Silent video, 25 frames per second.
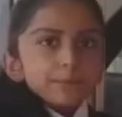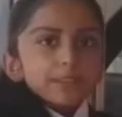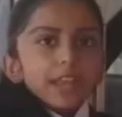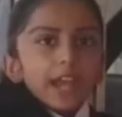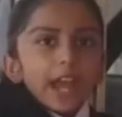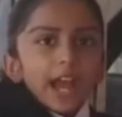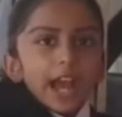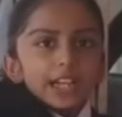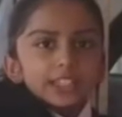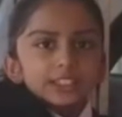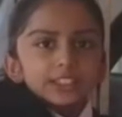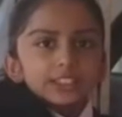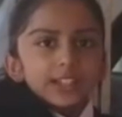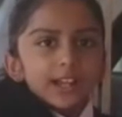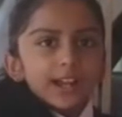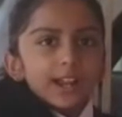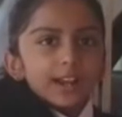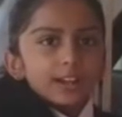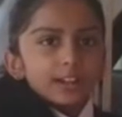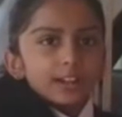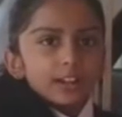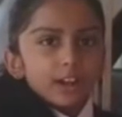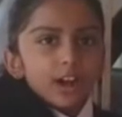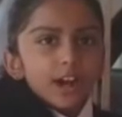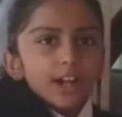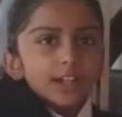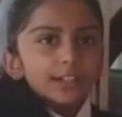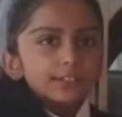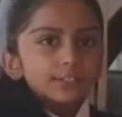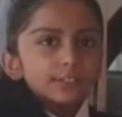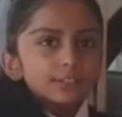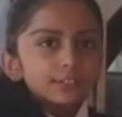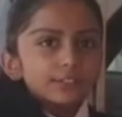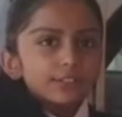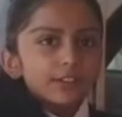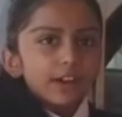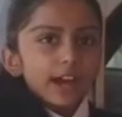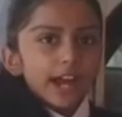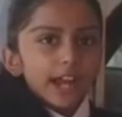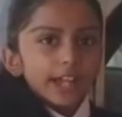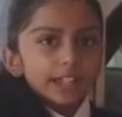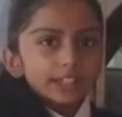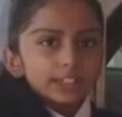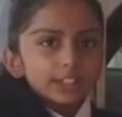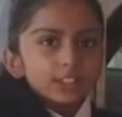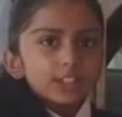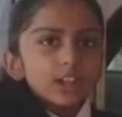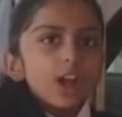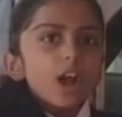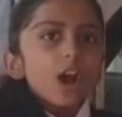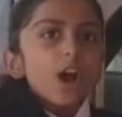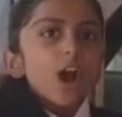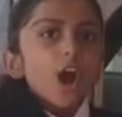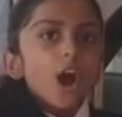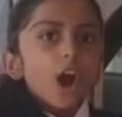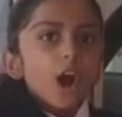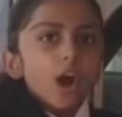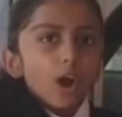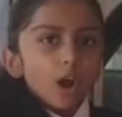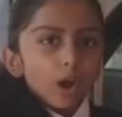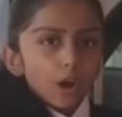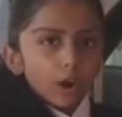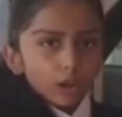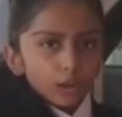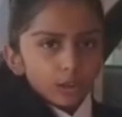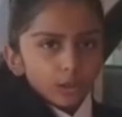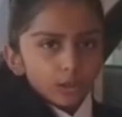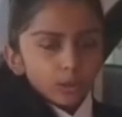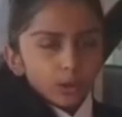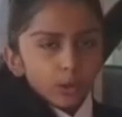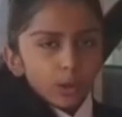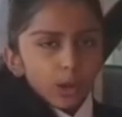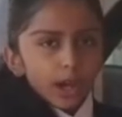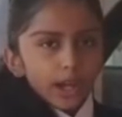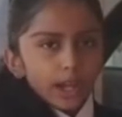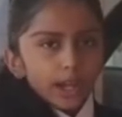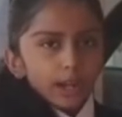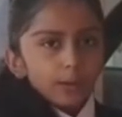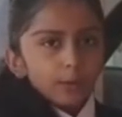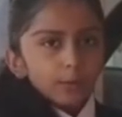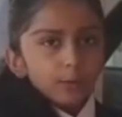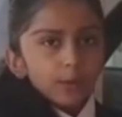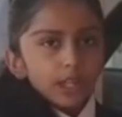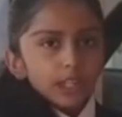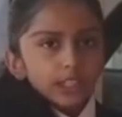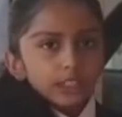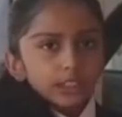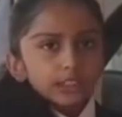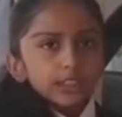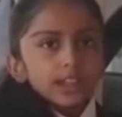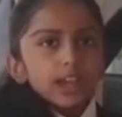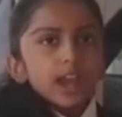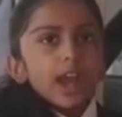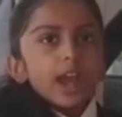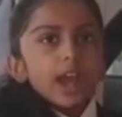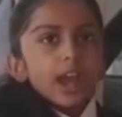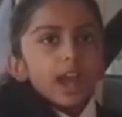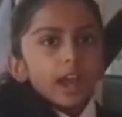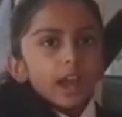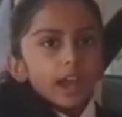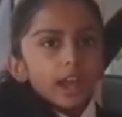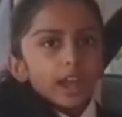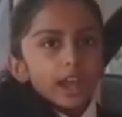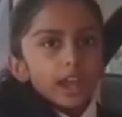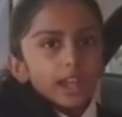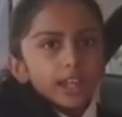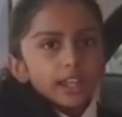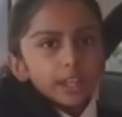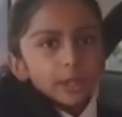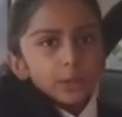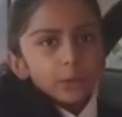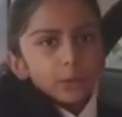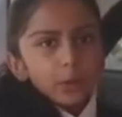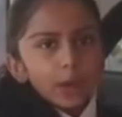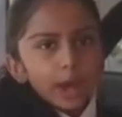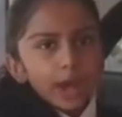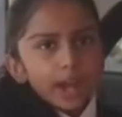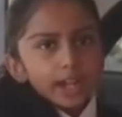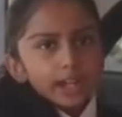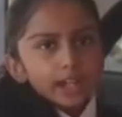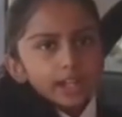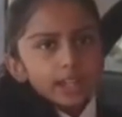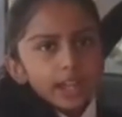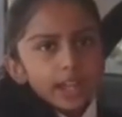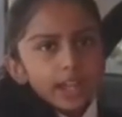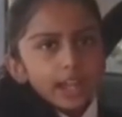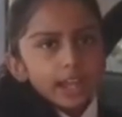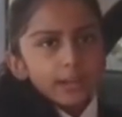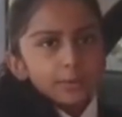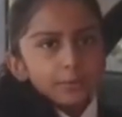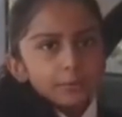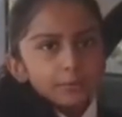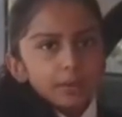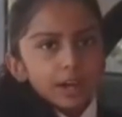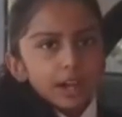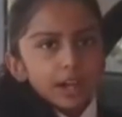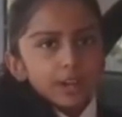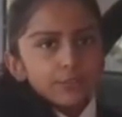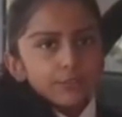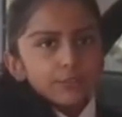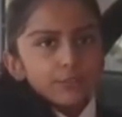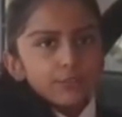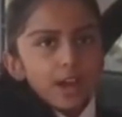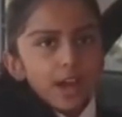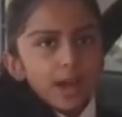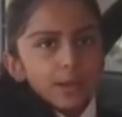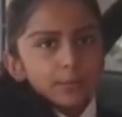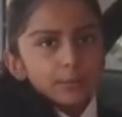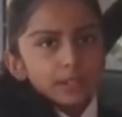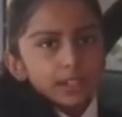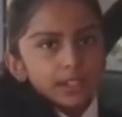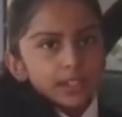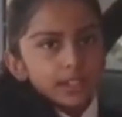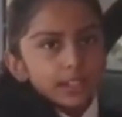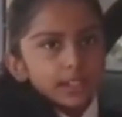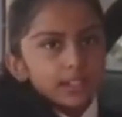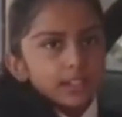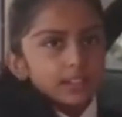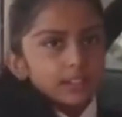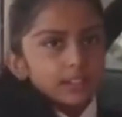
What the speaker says: I shall not fight or quarrel with anyone in my family.